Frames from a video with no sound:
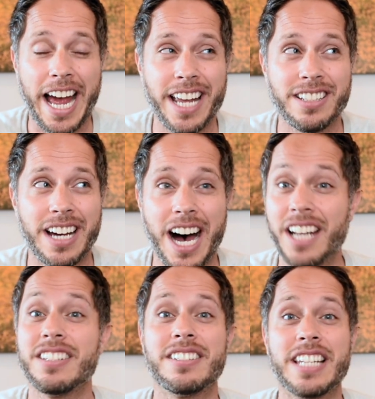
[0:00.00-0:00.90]
And
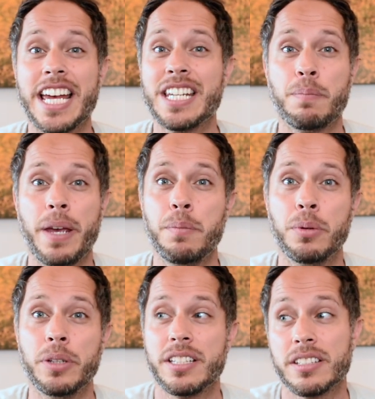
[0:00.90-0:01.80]
understanding
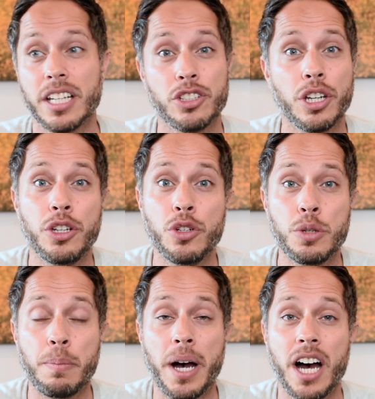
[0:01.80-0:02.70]
people is such a
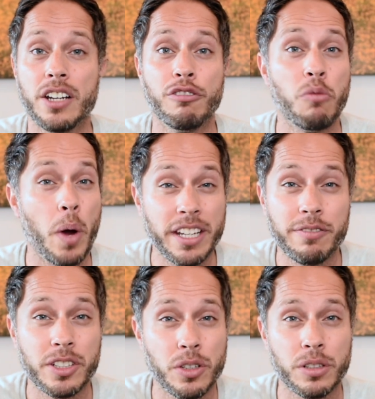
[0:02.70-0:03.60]
huge part of wedding
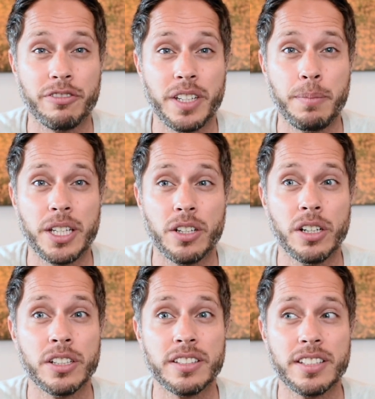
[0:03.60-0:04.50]
photography,
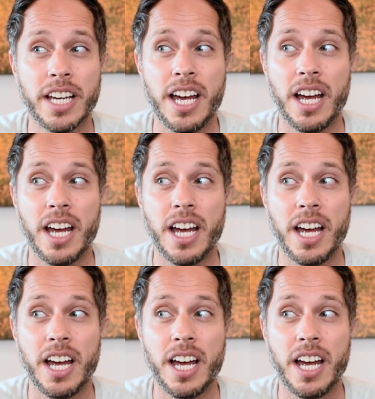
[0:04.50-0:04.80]
because